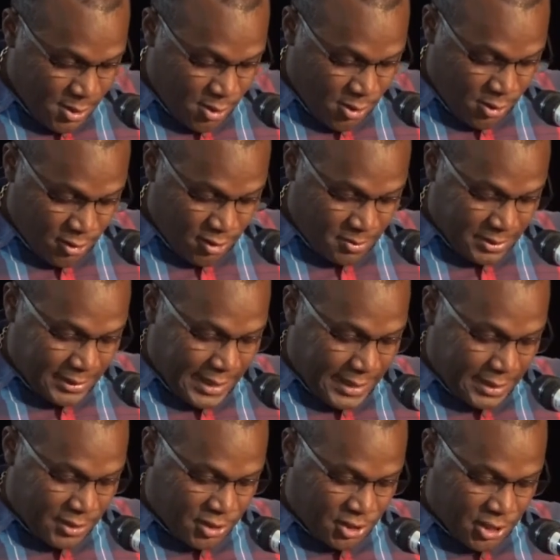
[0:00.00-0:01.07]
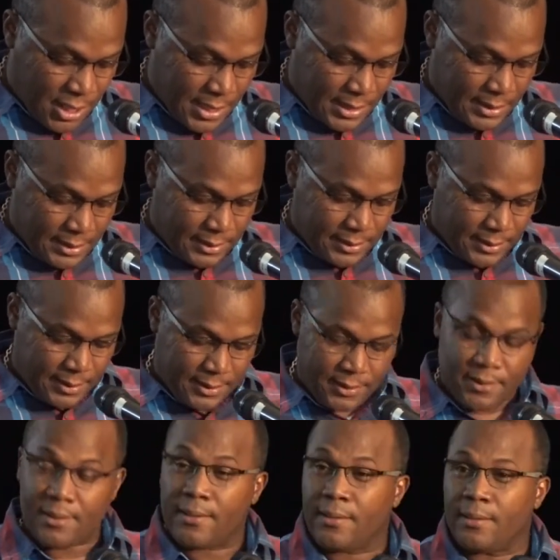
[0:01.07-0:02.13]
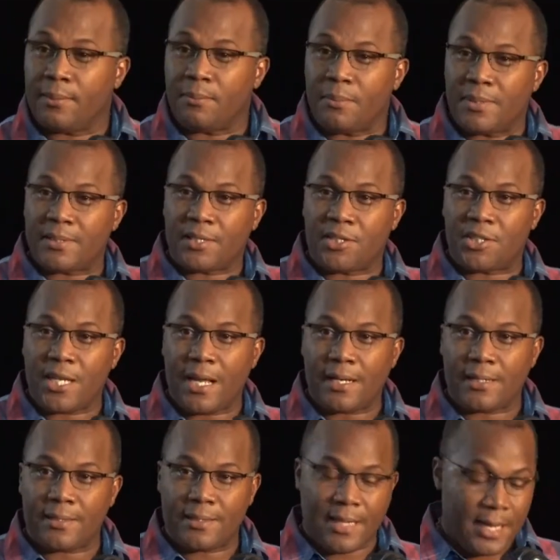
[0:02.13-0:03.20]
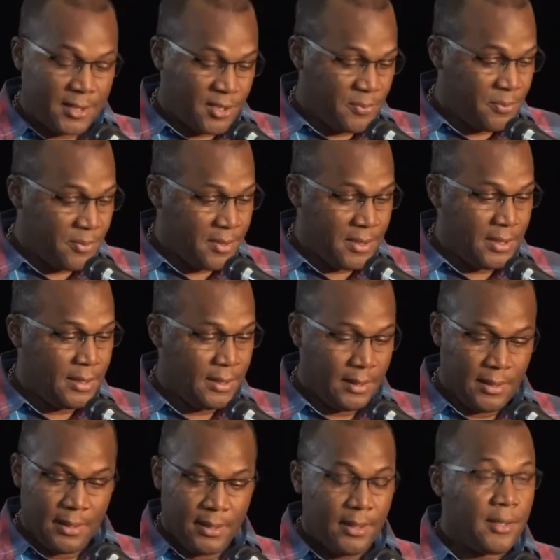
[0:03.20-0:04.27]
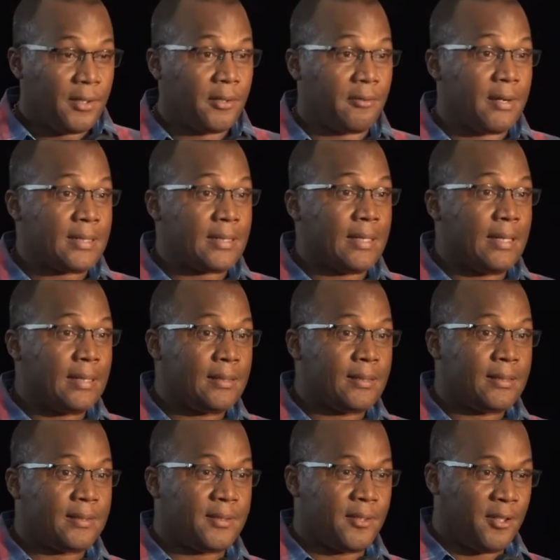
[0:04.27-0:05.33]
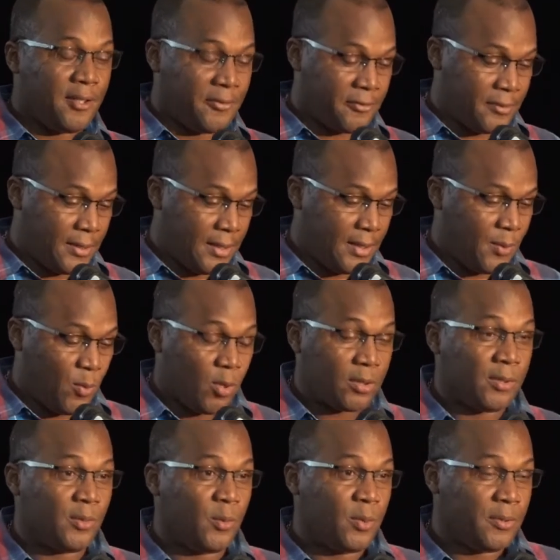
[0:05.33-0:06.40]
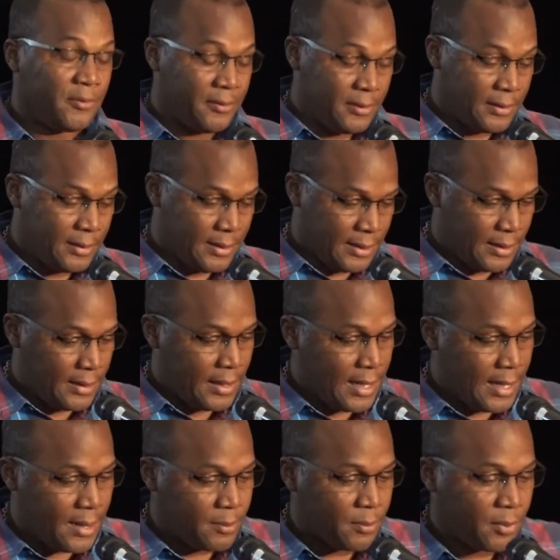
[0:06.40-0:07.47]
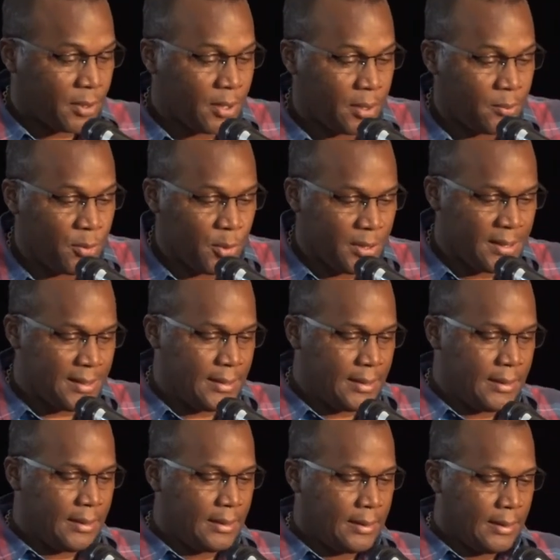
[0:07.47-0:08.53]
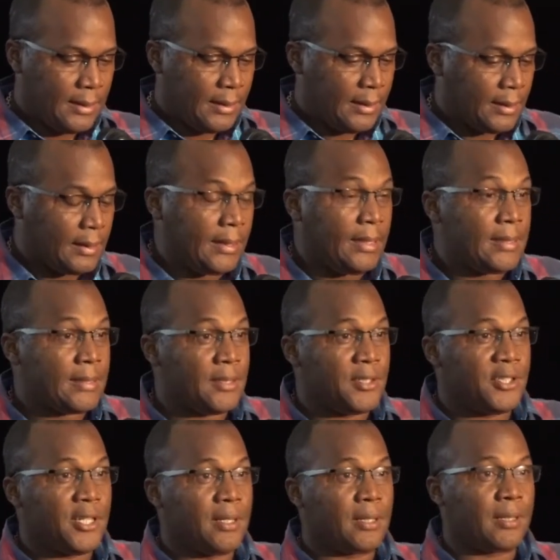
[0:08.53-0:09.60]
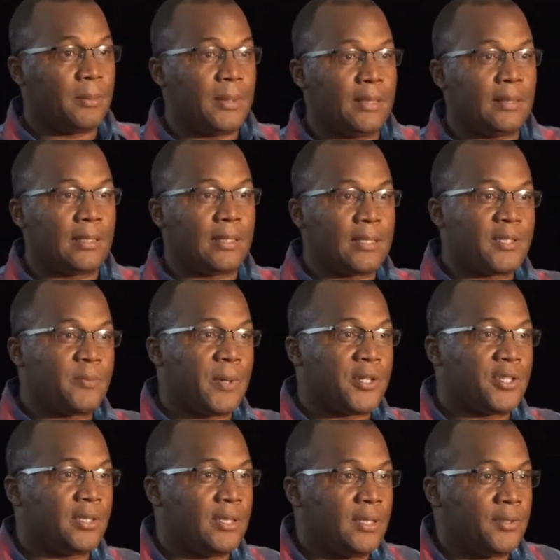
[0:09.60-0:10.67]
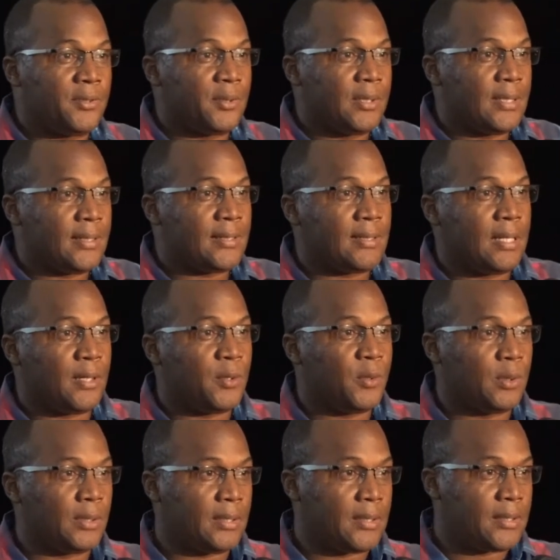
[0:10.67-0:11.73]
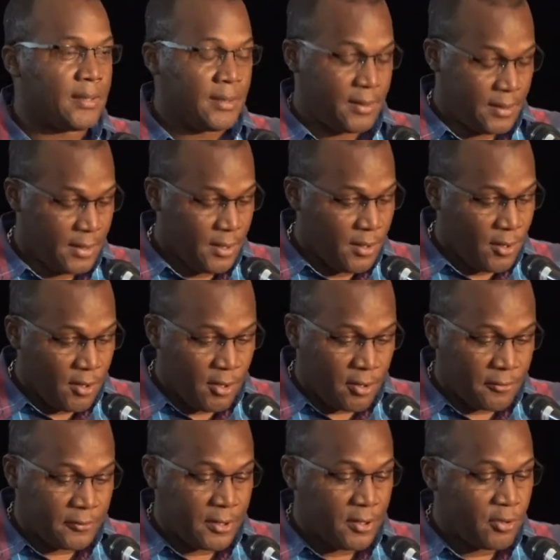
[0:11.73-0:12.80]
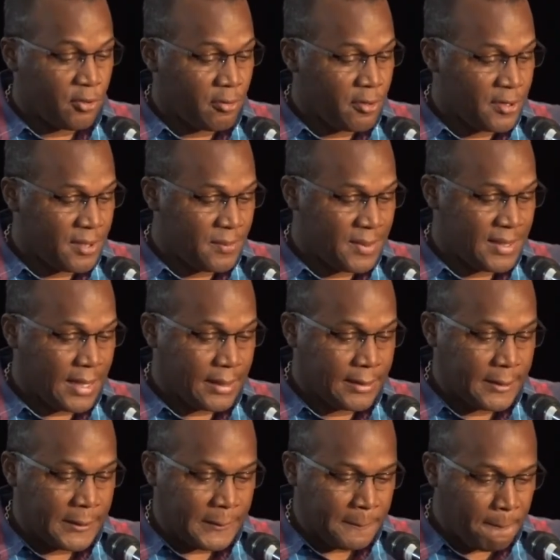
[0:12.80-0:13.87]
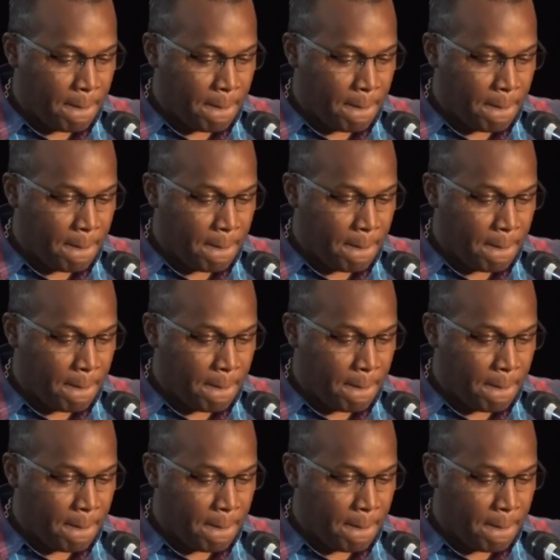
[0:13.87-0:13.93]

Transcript: Honorable Dennis Charles, Mr. Shanks Esprit, residents of the Wotten Waven community, ladies and gentlemen, and especially to the stakeholders of the tourism sector.